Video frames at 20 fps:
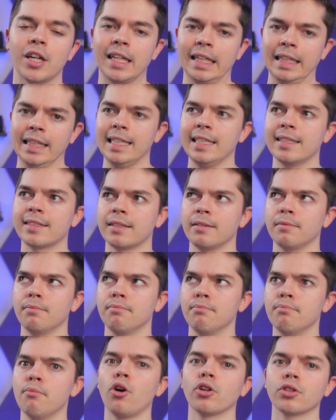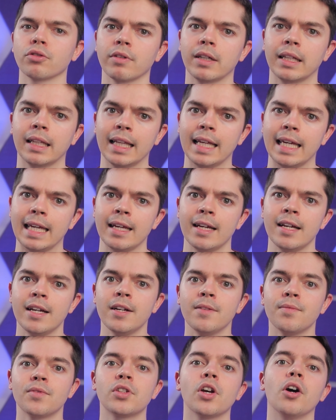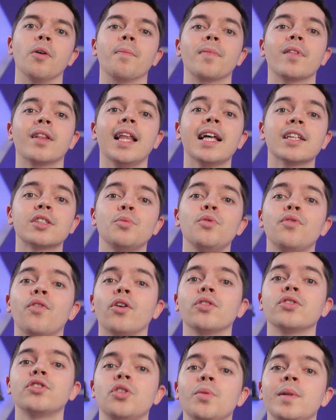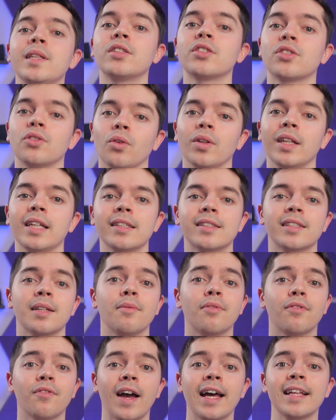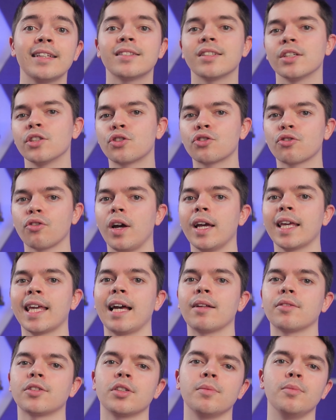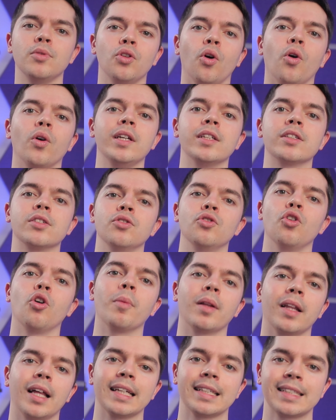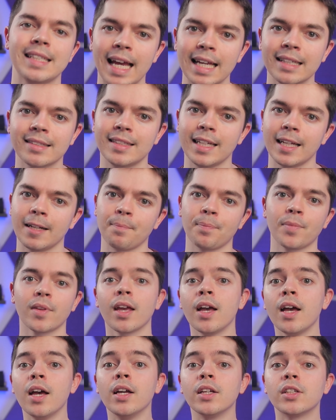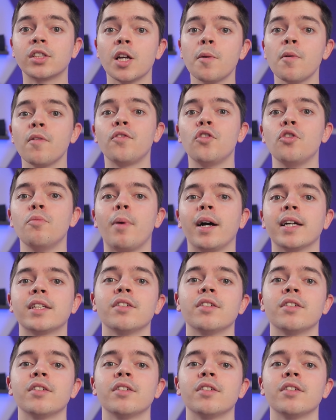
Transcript: at least moderately. So let's move on to installing some fans and trying out some noise normalized testing. Some of you might